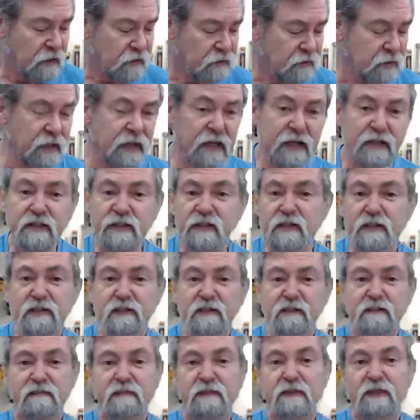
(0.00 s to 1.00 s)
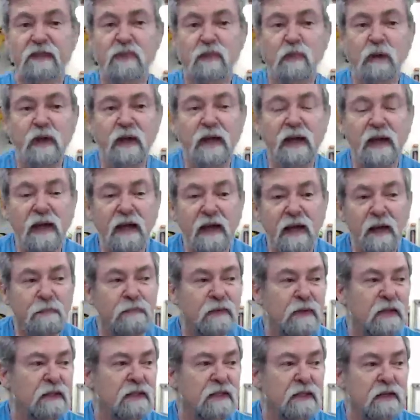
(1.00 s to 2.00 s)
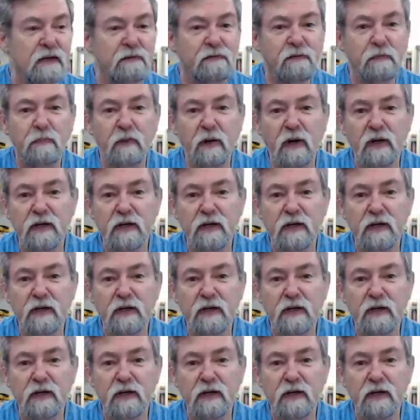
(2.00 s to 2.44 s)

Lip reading: So that's where they are. They're different